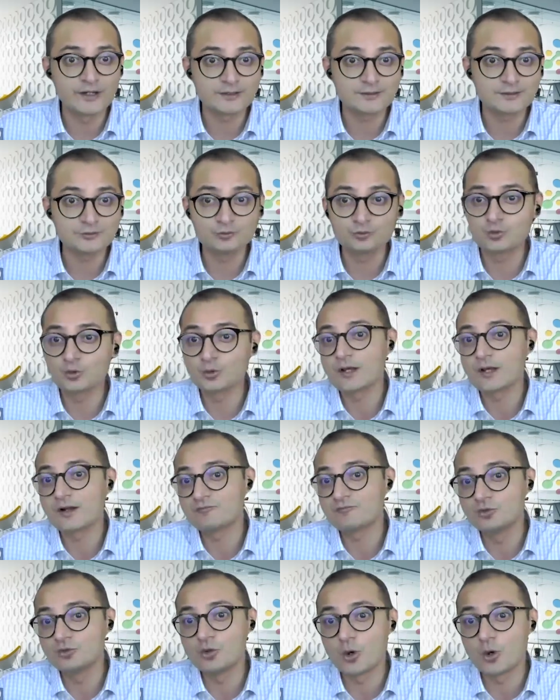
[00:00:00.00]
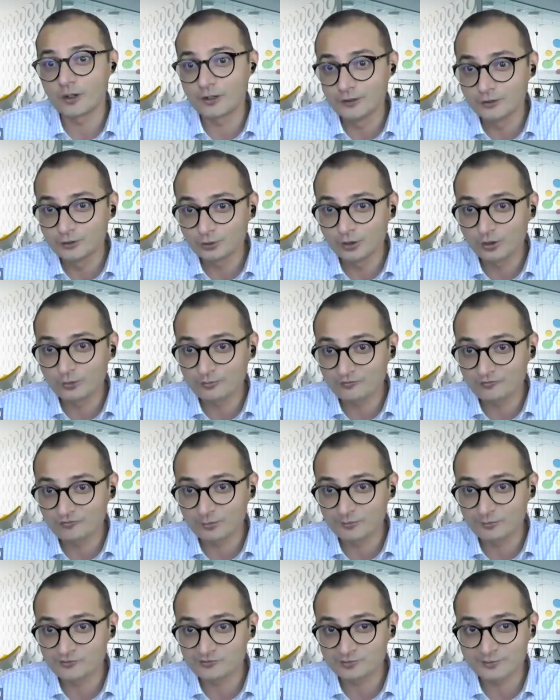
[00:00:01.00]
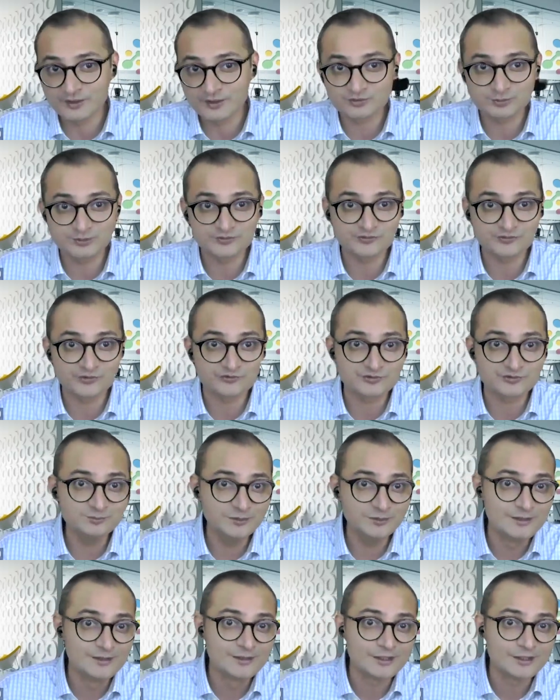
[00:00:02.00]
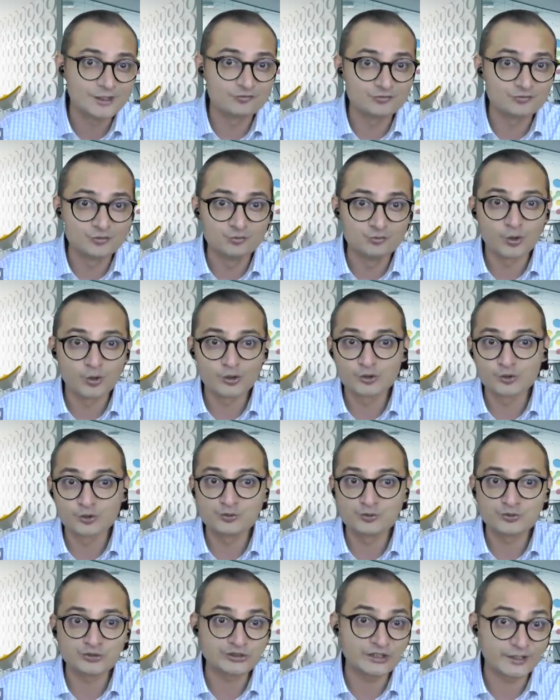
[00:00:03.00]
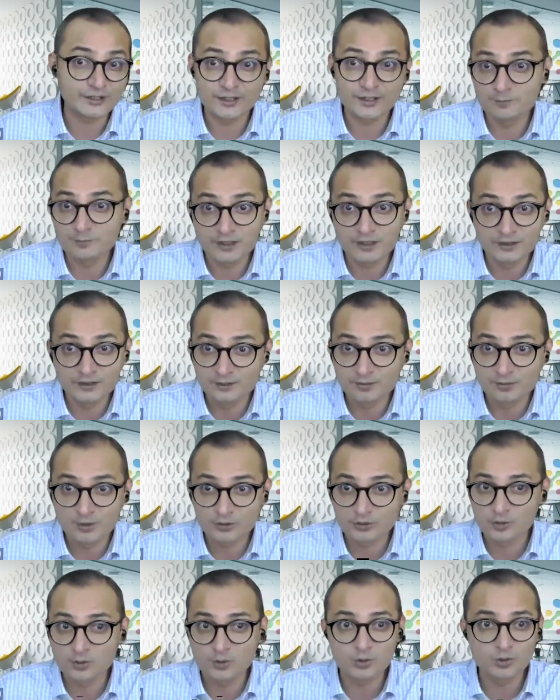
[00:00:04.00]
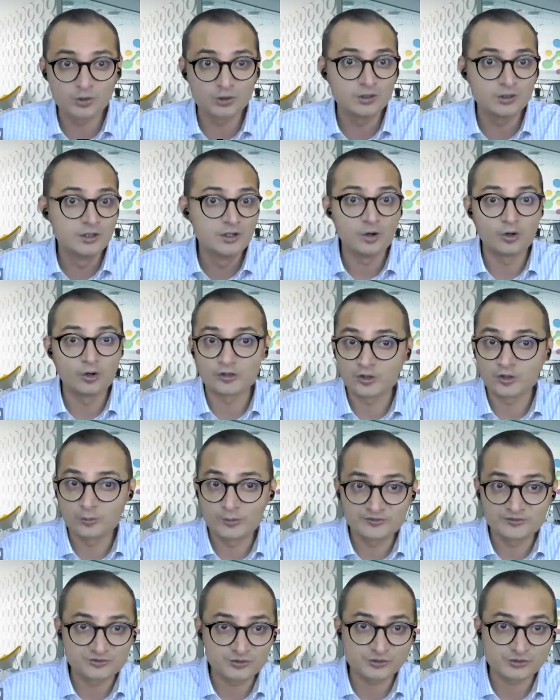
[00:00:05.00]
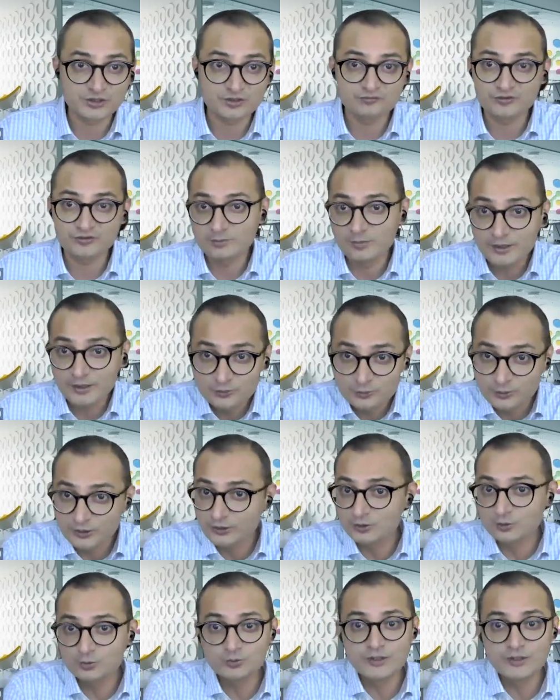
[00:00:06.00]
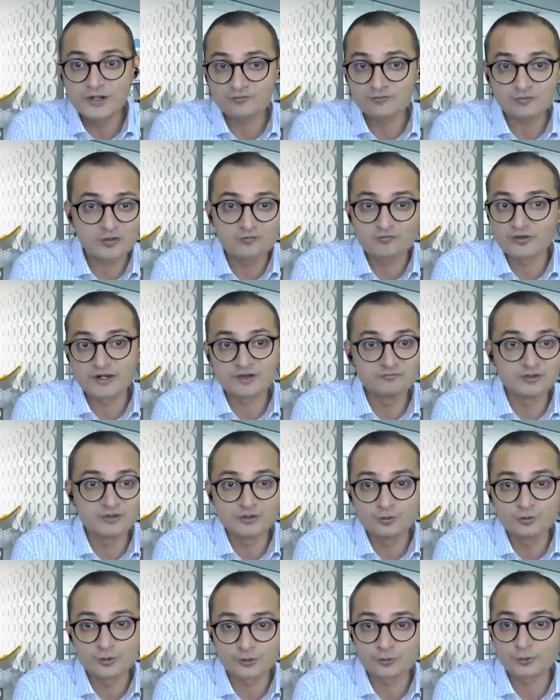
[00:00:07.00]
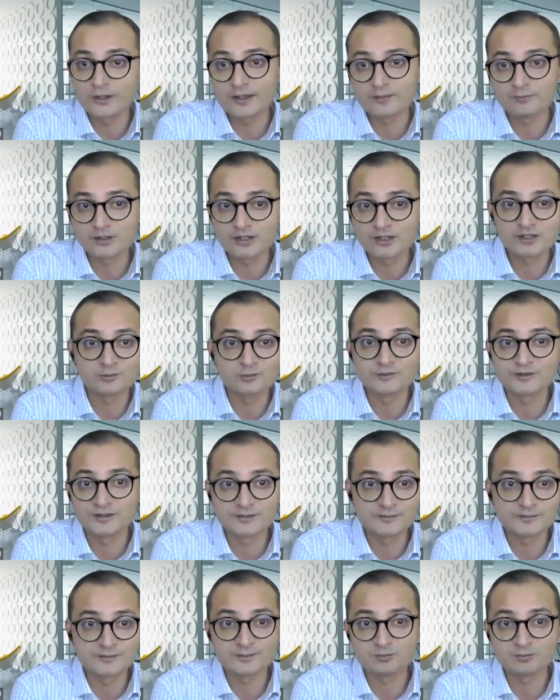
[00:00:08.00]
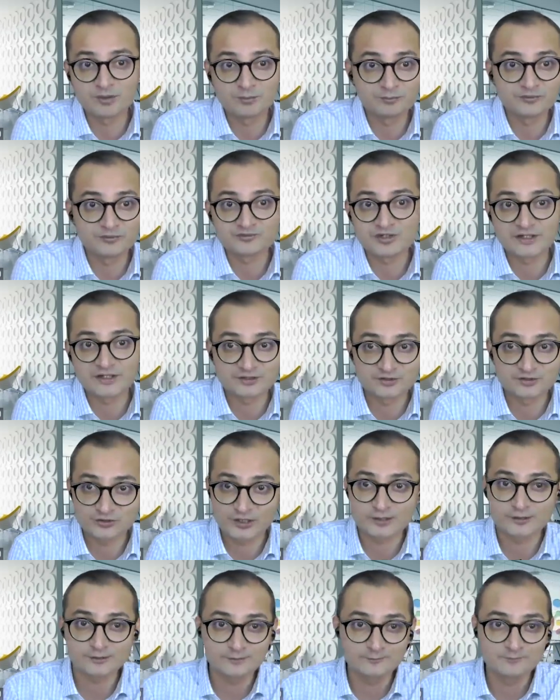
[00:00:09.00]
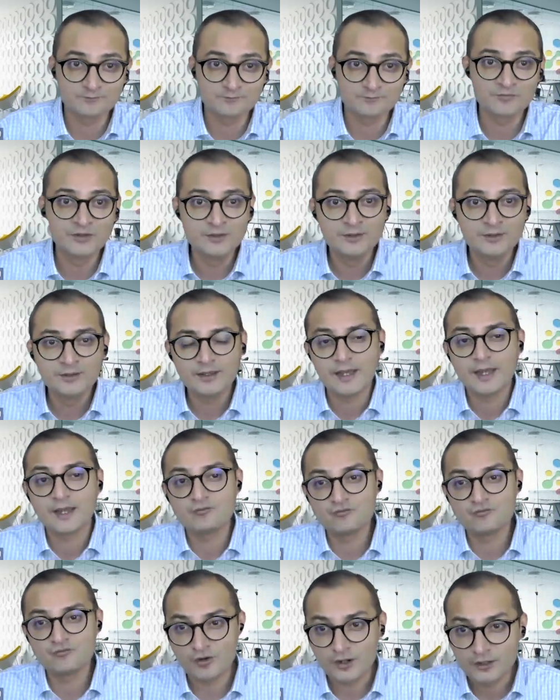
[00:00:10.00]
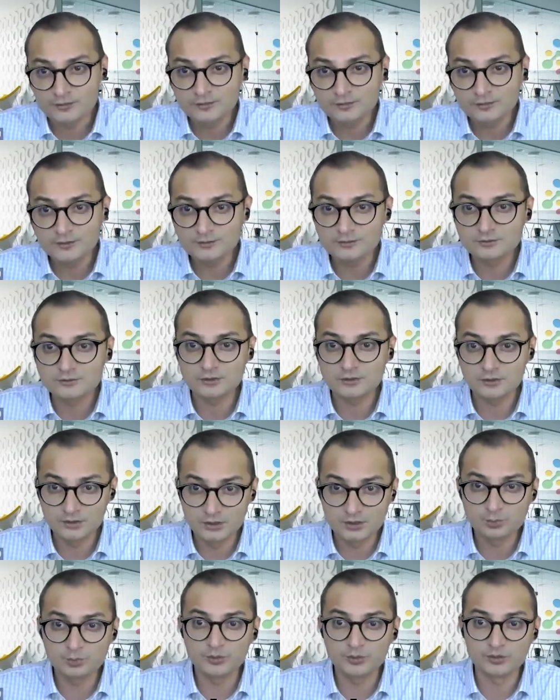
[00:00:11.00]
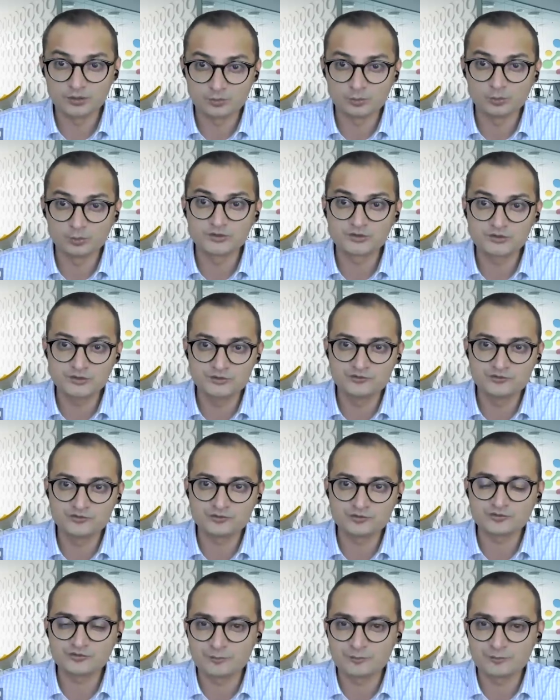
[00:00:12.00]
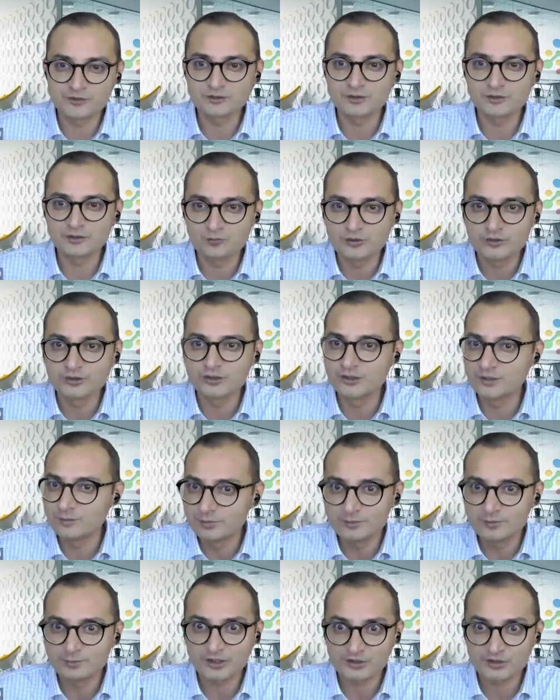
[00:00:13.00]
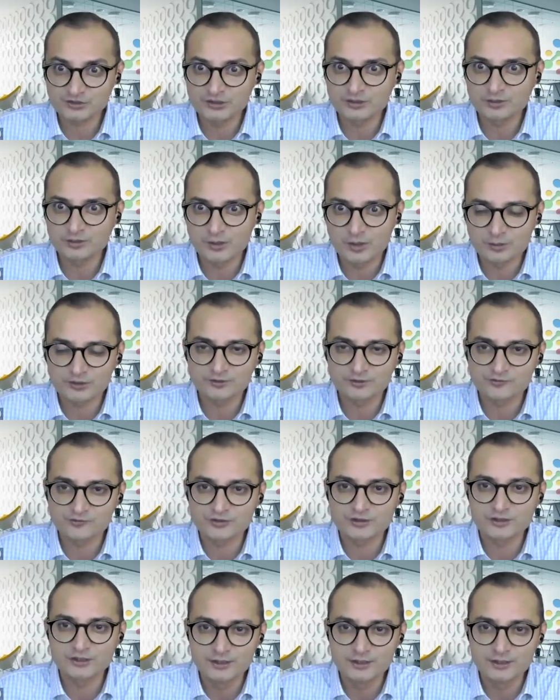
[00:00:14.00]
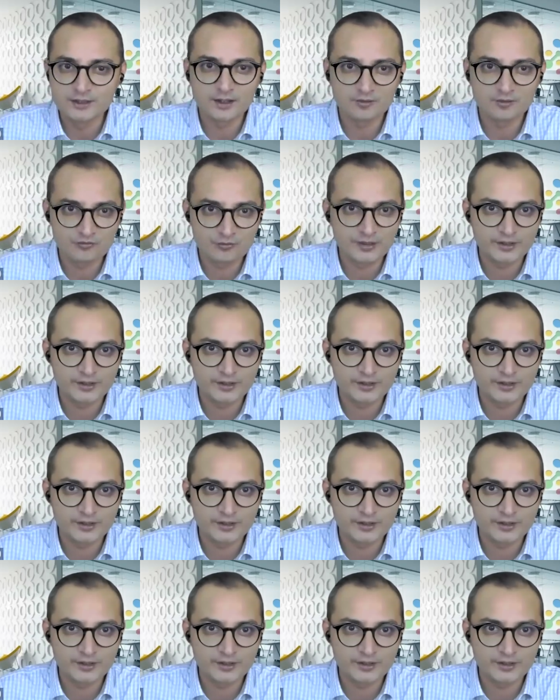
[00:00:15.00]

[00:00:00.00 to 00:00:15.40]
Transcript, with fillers: so that you don't have to log into your performance management system. If you want to share an update about a goal or request or share feedback, you can do that from wherever you are collaborating with other team members like chat. And finally, the third pillar, which is something that we are deeply passionate about and is really